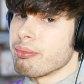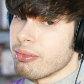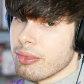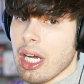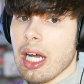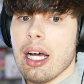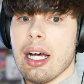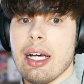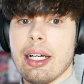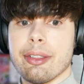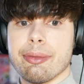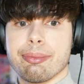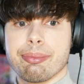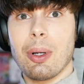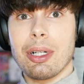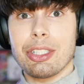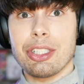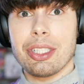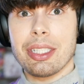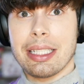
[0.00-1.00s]
Uh-huh. Let's
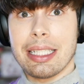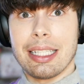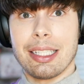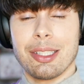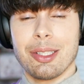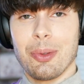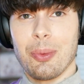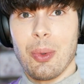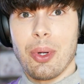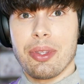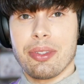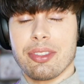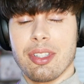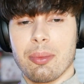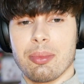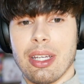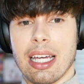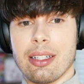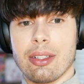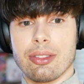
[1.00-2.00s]
watch it again with
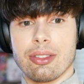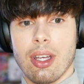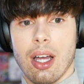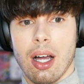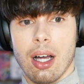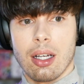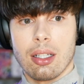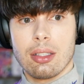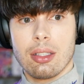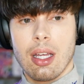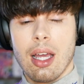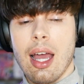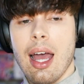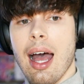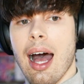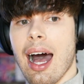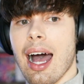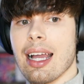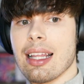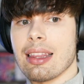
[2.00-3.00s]
subtitles on.
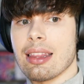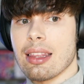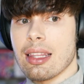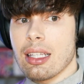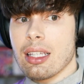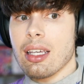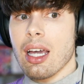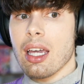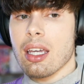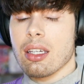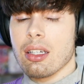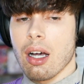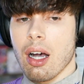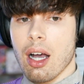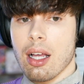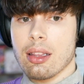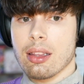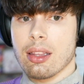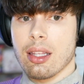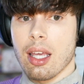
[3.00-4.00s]
I think I
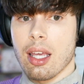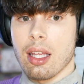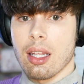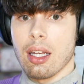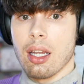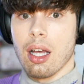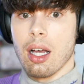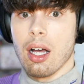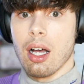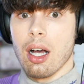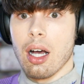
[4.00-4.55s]
caught that